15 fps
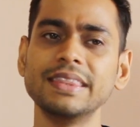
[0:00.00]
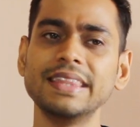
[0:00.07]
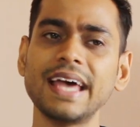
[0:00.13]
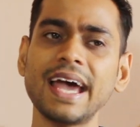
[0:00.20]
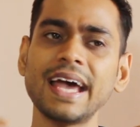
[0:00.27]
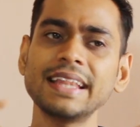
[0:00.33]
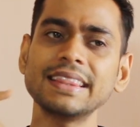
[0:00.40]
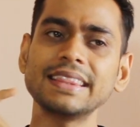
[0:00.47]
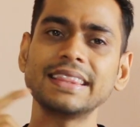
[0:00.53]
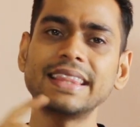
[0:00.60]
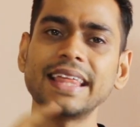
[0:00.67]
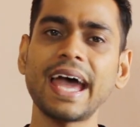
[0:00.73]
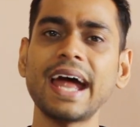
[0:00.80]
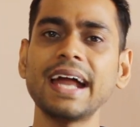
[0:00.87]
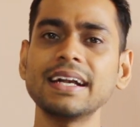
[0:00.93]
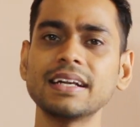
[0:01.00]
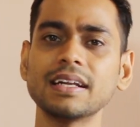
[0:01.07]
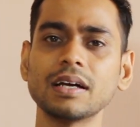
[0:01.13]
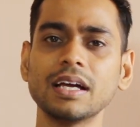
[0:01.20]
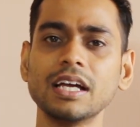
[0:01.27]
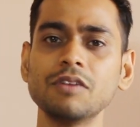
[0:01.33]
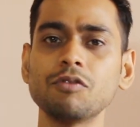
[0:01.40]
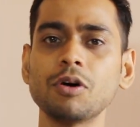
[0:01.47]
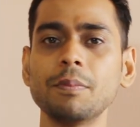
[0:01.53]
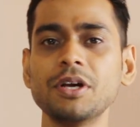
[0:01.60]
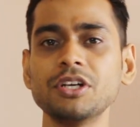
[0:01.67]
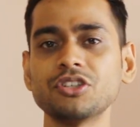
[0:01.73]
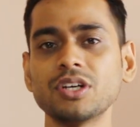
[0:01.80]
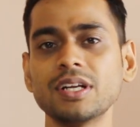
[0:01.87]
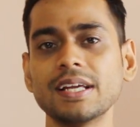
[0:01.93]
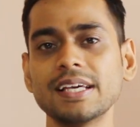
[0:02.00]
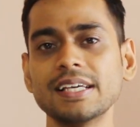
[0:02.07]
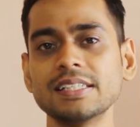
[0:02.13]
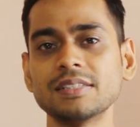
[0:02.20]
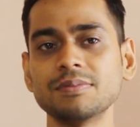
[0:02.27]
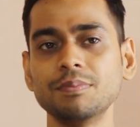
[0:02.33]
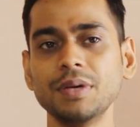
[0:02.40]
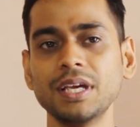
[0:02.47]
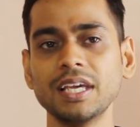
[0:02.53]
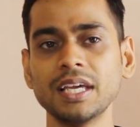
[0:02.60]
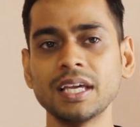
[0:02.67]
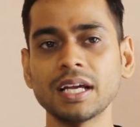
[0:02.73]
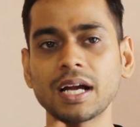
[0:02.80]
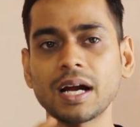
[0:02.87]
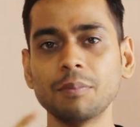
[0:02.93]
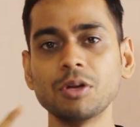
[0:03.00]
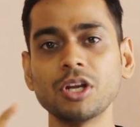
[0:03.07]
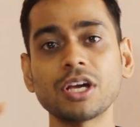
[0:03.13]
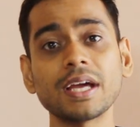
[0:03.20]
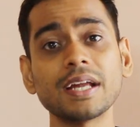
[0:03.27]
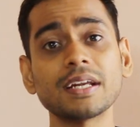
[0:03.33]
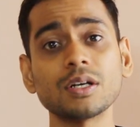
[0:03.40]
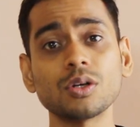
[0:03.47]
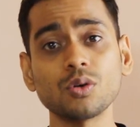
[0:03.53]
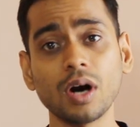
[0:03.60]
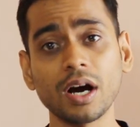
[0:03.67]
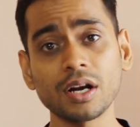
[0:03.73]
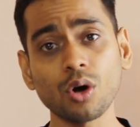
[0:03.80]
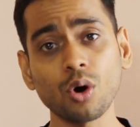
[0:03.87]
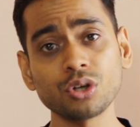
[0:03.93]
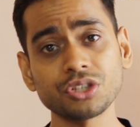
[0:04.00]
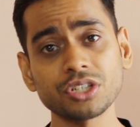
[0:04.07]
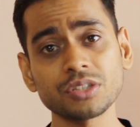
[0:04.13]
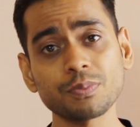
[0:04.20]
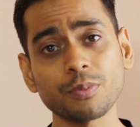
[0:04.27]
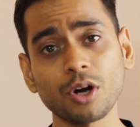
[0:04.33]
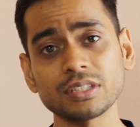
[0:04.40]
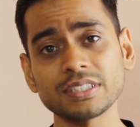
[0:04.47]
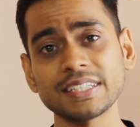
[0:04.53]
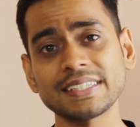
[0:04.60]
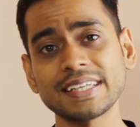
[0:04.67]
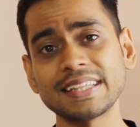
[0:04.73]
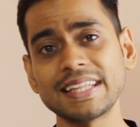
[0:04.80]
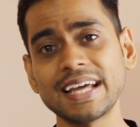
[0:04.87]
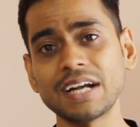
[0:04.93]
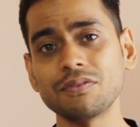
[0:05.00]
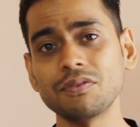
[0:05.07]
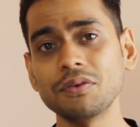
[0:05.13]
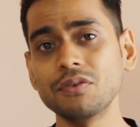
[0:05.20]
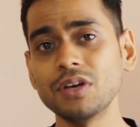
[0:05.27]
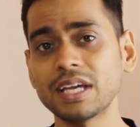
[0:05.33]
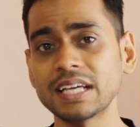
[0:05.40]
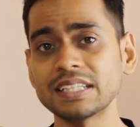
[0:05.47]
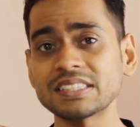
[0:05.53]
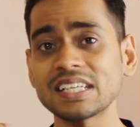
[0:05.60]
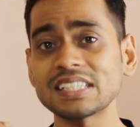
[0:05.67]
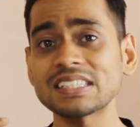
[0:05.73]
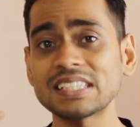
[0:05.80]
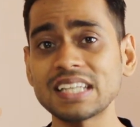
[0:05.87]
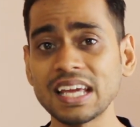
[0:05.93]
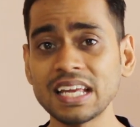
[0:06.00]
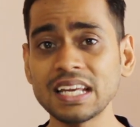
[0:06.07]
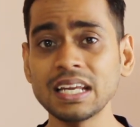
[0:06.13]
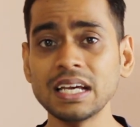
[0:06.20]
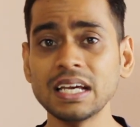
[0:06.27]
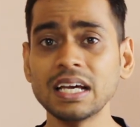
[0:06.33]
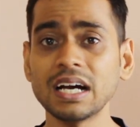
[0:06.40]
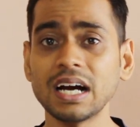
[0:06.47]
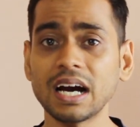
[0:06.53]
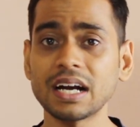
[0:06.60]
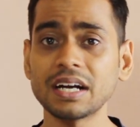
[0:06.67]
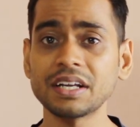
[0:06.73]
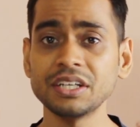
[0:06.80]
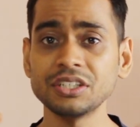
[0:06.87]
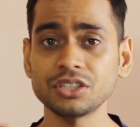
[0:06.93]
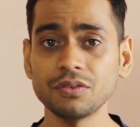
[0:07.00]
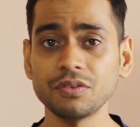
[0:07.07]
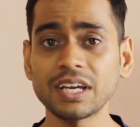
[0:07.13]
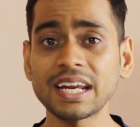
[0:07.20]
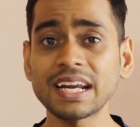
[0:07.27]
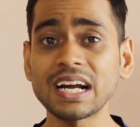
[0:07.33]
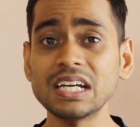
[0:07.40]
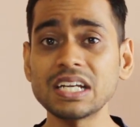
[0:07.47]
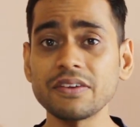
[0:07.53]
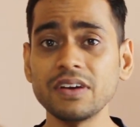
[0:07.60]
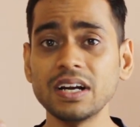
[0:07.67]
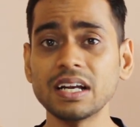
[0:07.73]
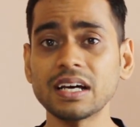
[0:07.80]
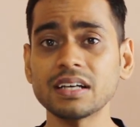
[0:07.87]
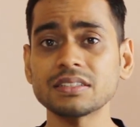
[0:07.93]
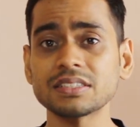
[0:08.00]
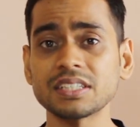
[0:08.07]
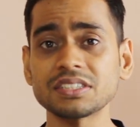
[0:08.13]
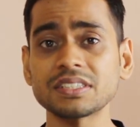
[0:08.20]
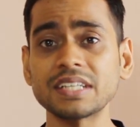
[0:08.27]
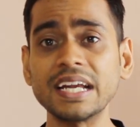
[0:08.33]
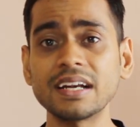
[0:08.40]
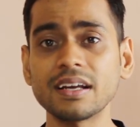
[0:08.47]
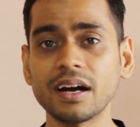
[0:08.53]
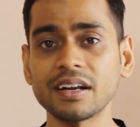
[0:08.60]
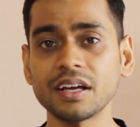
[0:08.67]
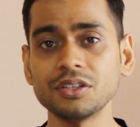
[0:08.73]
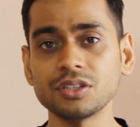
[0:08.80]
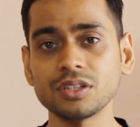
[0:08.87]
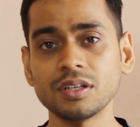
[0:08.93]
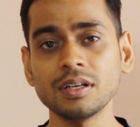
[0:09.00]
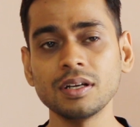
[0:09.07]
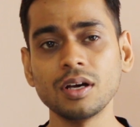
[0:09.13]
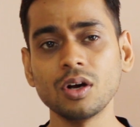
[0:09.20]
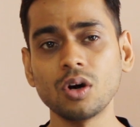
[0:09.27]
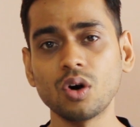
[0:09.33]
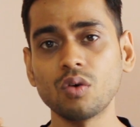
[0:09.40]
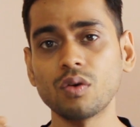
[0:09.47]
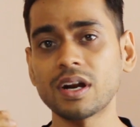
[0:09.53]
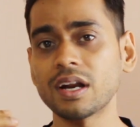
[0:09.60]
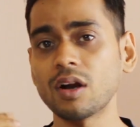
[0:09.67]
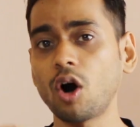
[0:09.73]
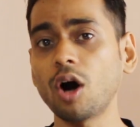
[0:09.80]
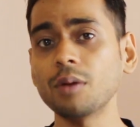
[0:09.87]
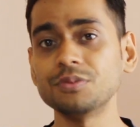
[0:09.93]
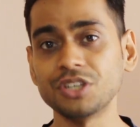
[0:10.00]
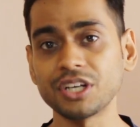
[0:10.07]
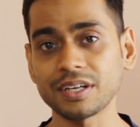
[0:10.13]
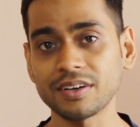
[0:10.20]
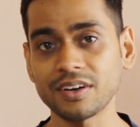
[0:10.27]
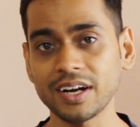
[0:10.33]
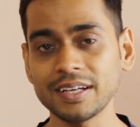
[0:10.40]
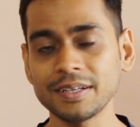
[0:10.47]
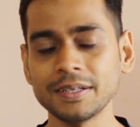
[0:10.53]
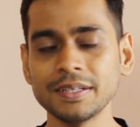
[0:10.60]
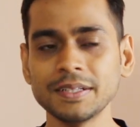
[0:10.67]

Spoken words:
then that information is being communicated to unconscious process, and that way we can sustain our attention. We can cultivate that sustained attention over an object, right?